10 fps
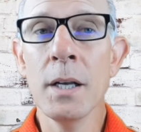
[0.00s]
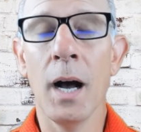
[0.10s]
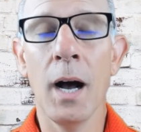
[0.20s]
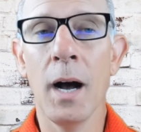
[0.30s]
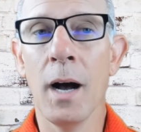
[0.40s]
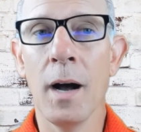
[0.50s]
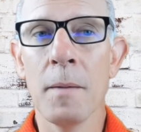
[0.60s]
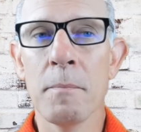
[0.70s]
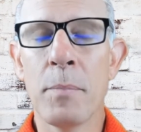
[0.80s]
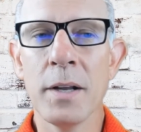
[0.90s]

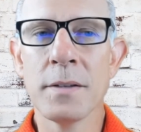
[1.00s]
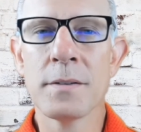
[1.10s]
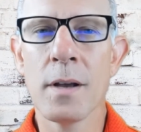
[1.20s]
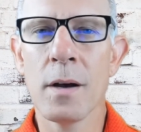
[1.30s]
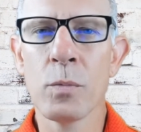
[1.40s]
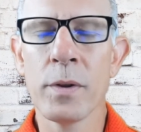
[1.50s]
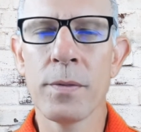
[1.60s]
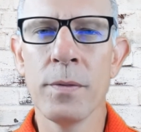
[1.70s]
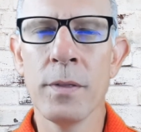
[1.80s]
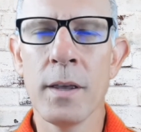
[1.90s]
But
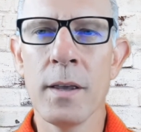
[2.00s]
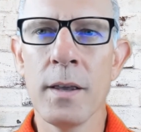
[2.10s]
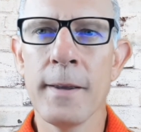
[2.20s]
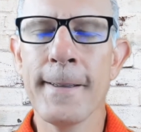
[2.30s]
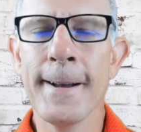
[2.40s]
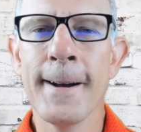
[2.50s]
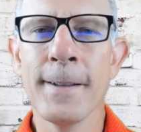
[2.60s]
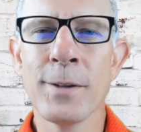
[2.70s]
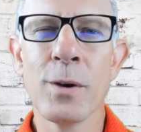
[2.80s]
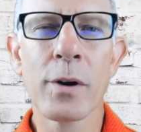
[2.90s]
with the
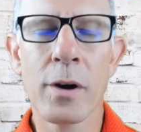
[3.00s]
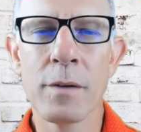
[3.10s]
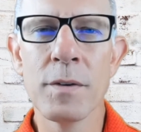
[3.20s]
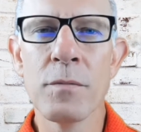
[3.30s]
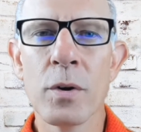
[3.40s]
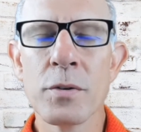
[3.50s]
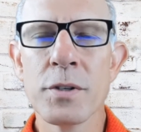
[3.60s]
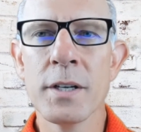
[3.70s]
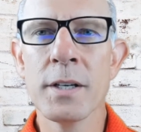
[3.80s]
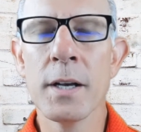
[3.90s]
yield curve
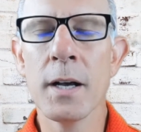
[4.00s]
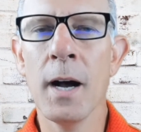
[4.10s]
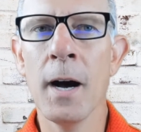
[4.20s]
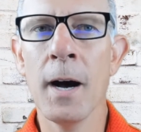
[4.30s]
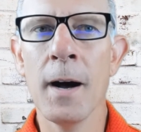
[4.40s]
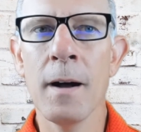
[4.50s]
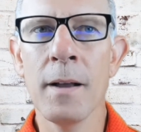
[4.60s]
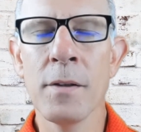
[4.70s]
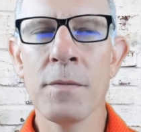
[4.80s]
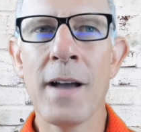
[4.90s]
inversion
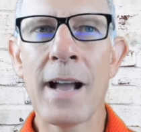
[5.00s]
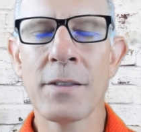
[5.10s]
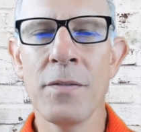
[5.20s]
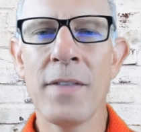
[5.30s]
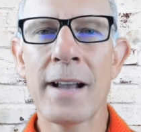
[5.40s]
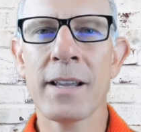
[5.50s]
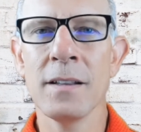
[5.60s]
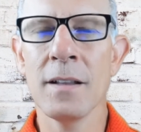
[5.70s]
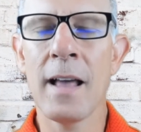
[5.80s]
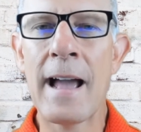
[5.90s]
and the fact that
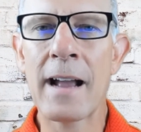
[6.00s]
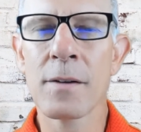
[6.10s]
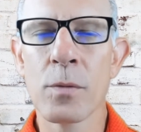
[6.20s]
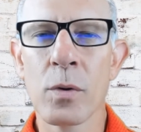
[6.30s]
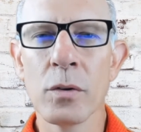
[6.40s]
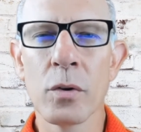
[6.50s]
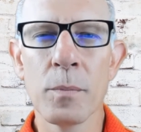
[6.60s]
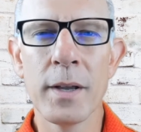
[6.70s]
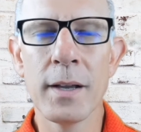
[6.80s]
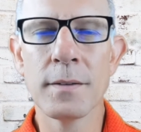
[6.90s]
can lag for a little
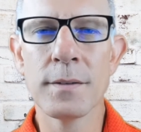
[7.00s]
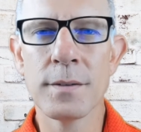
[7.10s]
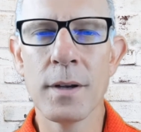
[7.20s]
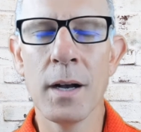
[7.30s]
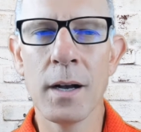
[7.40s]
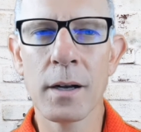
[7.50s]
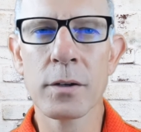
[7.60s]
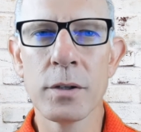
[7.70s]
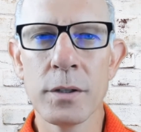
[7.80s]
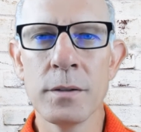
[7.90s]
bit,
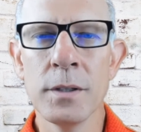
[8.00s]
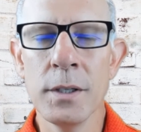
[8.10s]
could